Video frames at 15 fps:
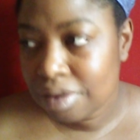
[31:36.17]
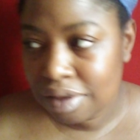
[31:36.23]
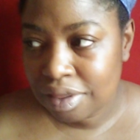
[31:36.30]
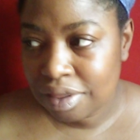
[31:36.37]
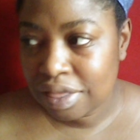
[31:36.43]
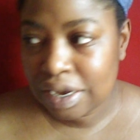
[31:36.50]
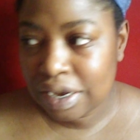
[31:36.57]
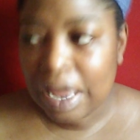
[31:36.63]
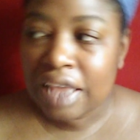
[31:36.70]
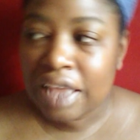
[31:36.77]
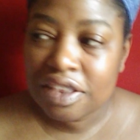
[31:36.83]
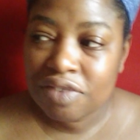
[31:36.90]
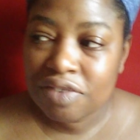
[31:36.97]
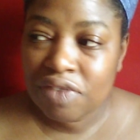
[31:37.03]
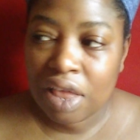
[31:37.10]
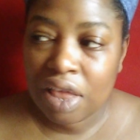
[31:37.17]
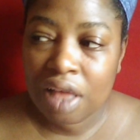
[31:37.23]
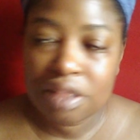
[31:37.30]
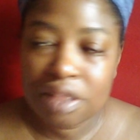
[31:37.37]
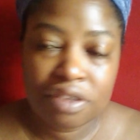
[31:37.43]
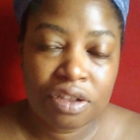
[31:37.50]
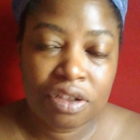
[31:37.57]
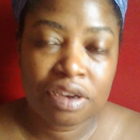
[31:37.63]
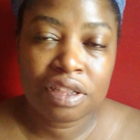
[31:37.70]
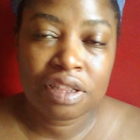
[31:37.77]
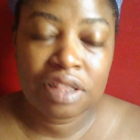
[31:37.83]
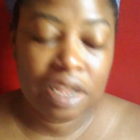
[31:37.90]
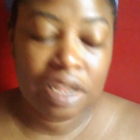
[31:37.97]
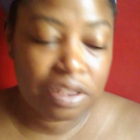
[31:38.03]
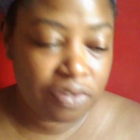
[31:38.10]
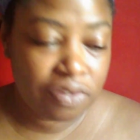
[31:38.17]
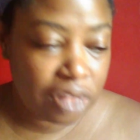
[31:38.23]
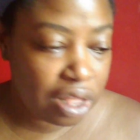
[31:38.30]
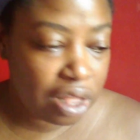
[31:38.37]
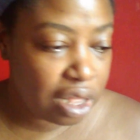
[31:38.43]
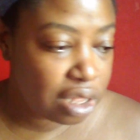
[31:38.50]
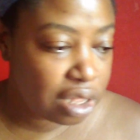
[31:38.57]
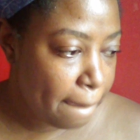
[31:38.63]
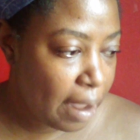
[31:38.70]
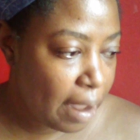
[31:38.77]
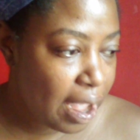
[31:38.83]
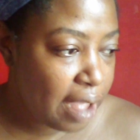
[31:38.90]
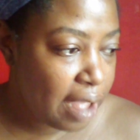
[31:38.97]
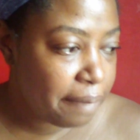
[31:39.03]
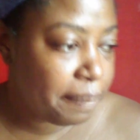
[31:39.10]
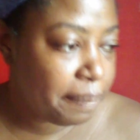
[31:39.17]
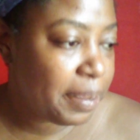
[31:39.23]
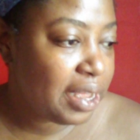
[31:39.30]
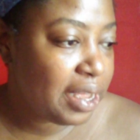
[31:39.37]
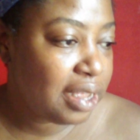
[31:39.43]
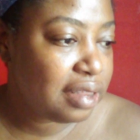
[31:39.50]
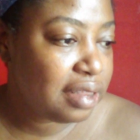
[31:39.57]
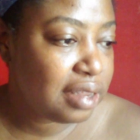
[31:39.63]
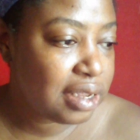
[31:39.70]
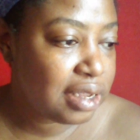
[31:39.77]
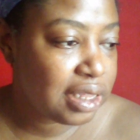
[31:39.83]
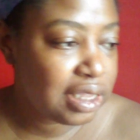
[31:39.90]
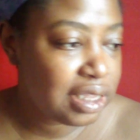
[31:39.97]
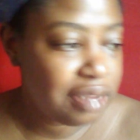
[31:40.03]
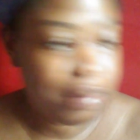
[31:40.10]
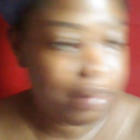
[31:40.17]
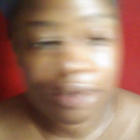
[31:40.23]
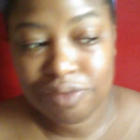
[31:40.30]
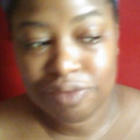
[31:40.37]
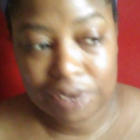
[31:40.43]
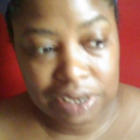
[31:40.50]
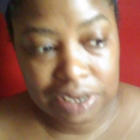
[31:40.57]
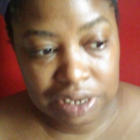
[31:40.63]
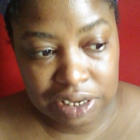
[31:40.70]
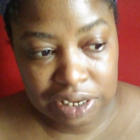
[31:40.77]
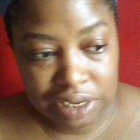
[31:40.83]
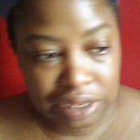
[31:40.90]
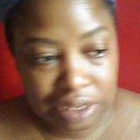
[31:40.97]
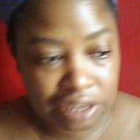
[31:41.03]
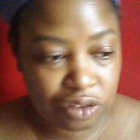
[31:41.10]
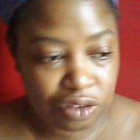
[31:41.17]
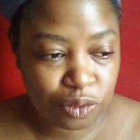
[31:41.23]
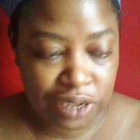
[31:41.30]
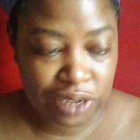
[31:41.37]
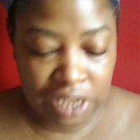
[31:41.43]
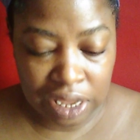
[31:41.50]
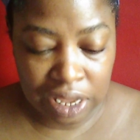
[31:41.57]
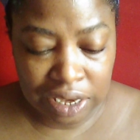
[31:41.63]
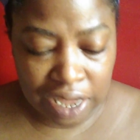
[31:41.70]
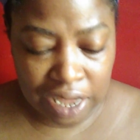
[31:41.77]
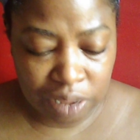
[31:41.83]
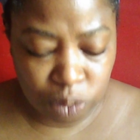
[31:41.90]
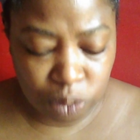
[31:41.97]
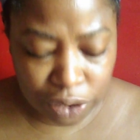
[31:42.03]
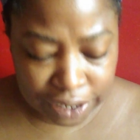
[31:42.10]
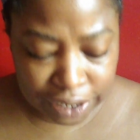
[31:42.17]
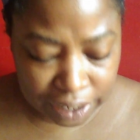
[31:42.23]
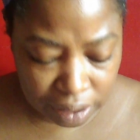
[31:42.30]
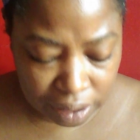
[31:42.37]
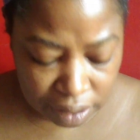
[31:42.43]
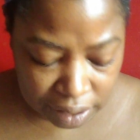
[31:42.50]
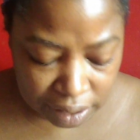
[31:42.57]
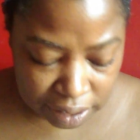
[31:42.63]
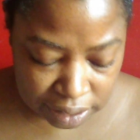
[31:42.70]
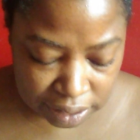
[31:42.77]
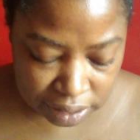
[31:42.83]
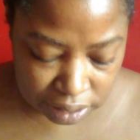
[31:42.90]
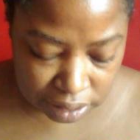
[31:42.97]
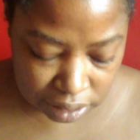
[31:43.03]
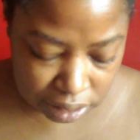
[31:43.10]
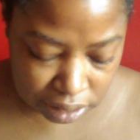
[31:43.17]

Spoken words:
in the next vlog, the start of the next vlog. I've basically been reading this weekend and working on